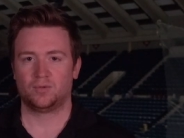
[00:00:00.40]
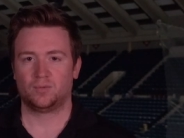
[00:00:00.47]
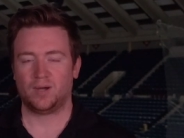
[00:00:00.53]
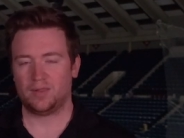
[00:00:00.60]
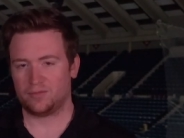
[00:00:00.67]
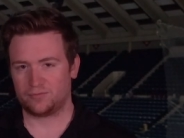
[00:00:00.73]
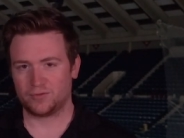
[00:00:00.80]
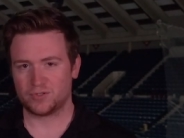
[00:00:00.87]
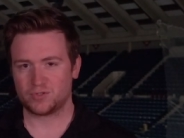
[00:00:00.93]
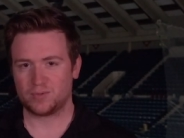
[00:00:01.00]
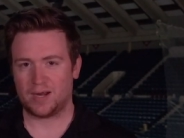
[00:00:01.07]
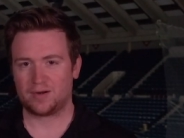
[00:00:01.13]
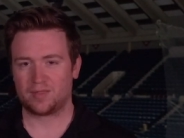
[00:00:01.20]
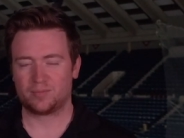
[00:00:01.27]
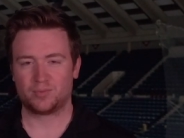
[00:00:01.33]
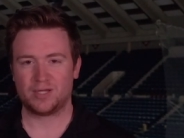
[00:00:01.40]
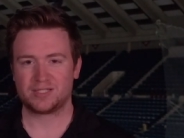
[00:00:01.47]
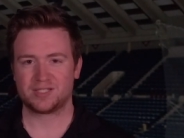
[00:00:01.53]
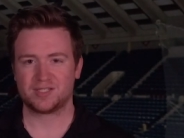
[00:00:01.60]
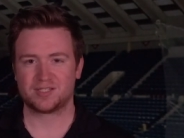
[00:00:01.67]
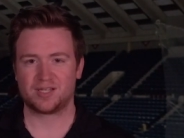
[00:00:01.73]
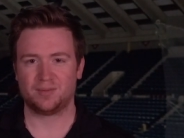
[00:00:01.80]
Well, the first round of the
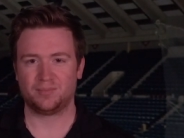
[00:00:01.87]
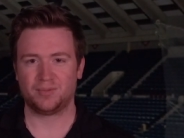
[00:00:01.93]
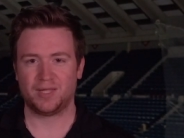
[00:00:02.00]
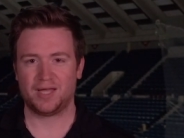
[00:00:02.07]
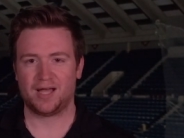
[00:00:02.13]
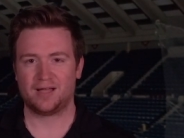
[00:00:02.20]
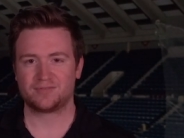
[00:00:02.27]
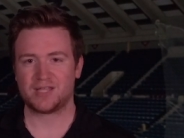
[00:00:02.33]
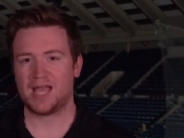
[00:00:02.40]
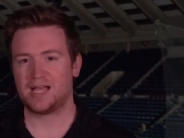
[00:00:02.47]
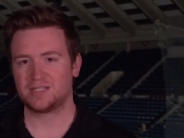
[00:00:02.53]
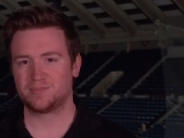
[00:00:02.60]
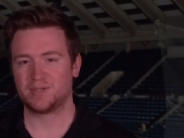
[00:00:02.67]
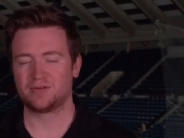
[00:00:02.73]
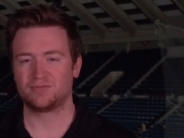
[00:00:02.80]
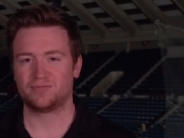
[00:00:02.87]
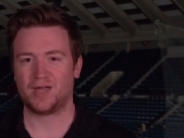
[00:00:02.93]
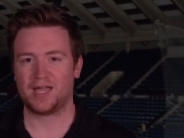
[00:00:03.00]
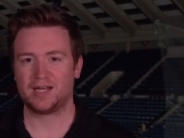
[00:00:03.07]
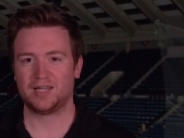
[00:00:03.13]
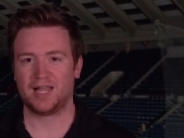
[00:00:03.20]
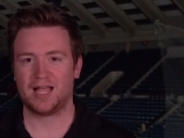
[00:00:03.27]
President's Cup playoffs has been
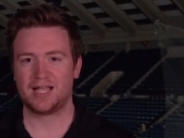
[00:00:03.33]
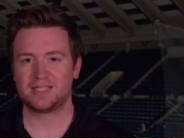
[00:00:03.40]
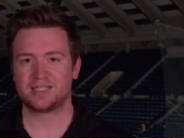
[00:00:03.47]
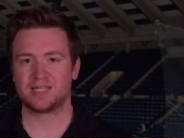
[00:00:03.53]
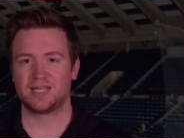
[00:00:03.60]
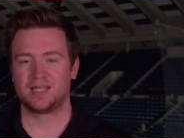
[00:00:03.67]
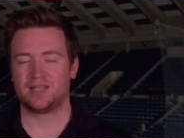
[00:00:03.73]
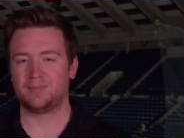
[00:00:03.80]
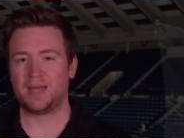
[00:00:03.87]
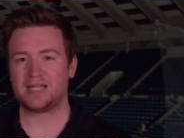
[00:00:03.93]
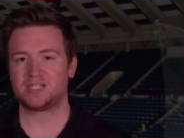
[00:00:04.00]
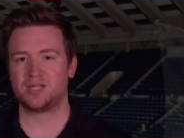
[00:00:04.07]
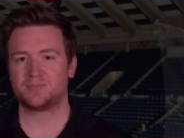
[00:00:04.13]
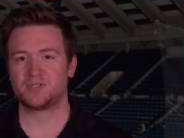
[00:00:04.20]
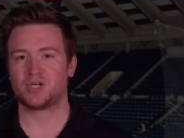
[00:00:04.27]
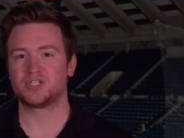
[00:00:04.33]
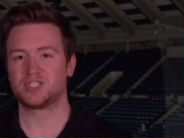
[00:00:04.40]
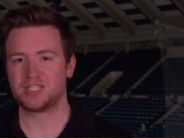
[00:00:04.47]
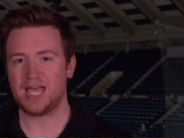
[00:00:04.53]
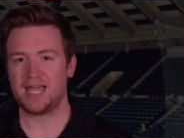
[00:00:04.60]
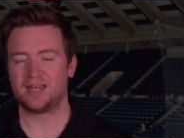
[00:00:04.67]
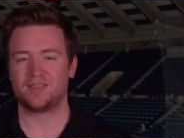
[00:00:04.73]
finalized. The matchups are
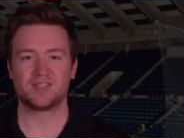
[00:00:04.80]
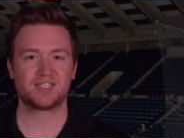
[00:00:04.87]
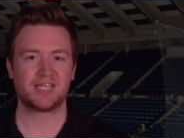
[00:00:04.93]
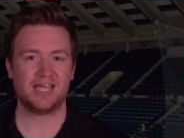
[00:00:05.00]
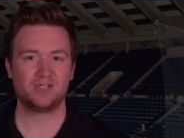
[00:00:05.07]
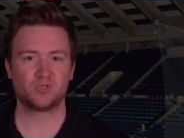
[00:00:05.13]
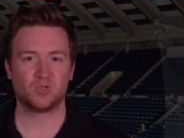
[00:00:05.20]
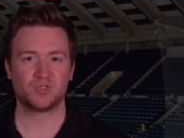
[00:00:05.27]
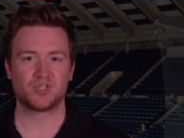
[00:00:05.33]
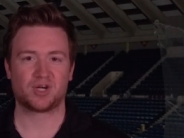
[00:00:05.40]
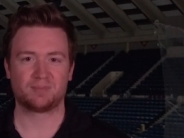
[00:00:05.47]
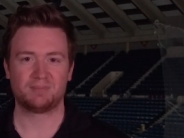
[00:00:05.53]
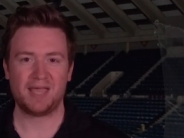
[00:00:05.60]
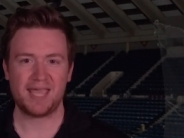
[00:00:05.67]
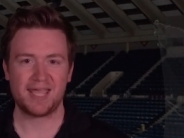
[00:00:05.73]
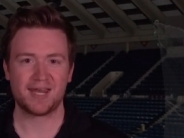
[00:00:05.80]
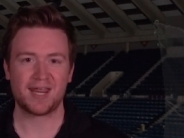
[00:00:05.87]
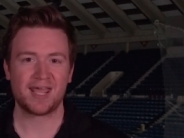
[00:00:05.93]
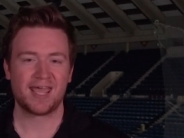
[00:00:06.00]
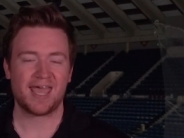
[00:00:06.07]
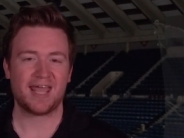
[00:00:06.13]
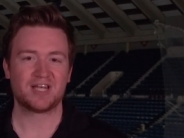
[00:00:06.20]
set, the schedules are made,
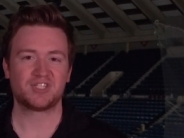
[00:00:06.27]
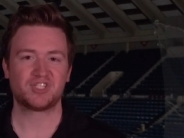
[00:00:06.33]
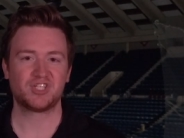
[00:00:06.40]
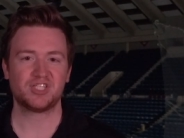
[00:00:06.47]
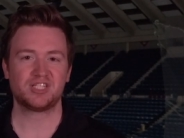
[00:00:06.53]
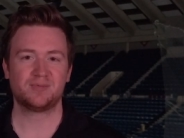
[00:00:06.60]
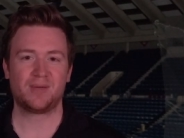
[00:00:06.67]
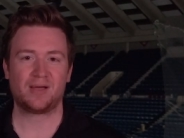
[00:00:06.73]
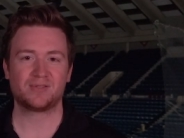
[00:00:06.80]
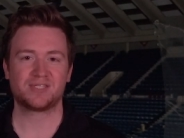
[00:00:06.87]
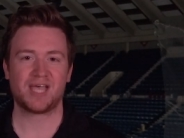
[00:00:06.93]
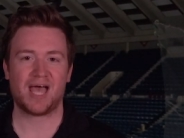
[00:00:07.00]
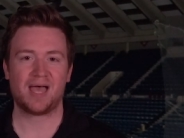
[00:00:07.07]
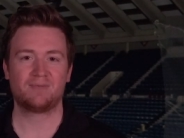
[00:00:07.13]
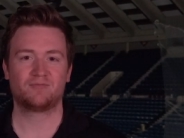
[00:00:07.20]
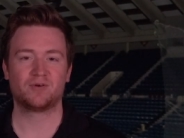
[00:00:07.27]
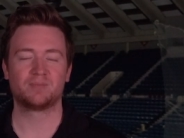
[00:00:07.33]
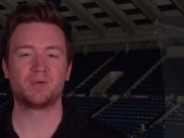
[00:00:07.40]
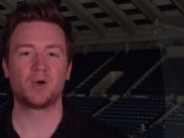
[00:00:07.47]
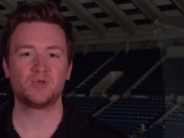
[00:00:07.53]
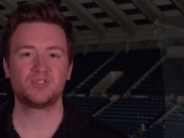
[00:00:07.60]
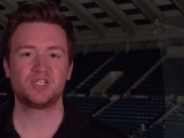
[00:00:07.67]
and it's just about time for
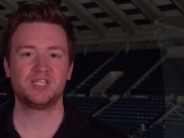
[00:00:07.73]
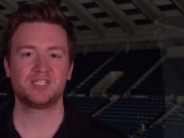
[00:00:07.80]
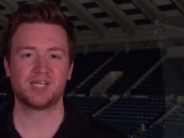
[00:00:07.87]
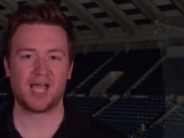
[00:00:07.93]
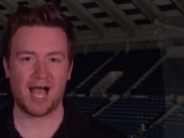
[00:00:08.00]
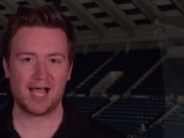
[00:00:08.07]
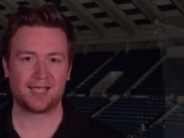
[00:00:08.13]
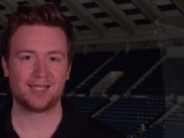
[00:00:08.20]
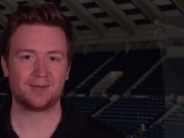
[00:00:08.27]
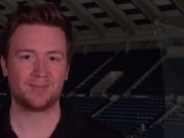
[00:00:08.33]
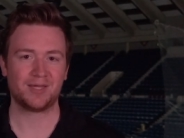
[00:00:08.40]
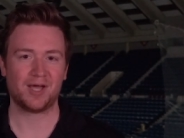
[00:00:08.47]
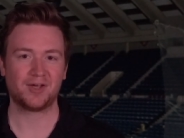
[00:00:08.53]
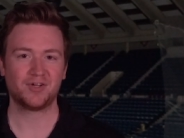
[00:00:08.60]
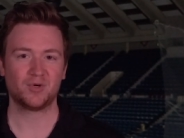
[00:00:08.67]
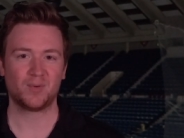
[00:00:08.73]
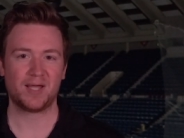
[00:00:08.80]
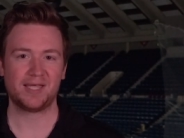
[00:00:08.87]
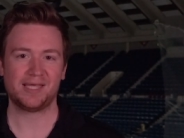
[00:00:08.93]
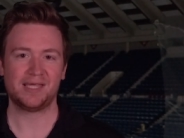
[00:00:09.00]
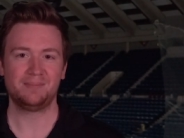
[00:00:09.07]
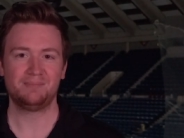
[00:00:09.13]
postseason hockey to be
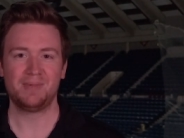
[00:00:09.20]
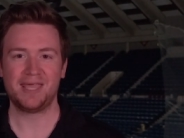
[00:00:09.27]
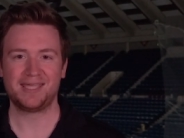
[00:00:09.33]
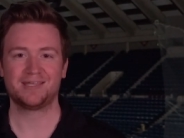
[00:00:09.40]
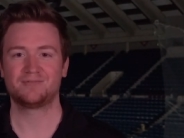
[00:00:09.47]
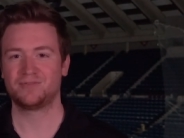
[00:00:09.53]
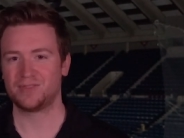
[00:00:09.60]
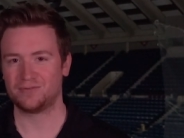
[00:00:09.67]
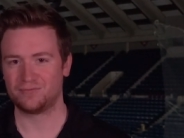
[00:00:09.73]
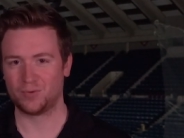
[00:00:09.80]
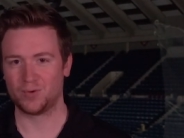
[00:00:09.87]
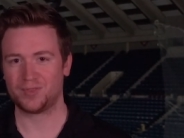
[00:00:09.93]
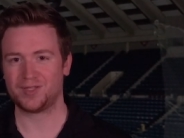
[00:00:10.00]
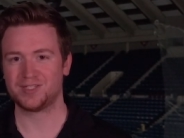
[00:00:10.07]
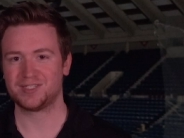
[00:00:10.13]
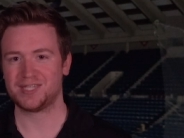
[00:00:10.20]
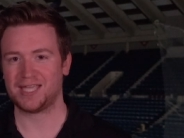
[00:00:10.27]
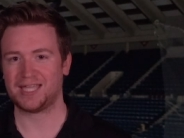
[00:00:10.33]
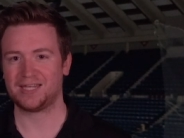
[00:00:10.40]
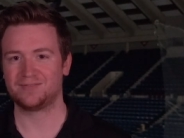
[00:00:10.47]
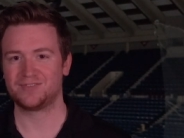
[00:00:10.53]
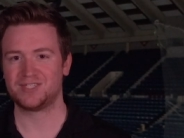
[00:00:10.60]
underway in Macon for the fourth
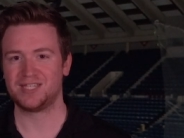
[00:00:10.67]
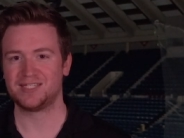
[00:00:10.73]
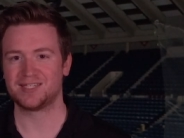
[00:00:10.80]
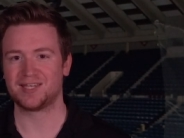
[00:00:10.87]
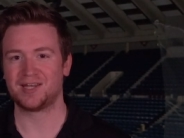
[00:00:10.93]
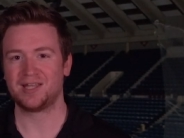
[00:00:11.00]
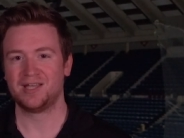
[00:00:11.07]
consecutive season.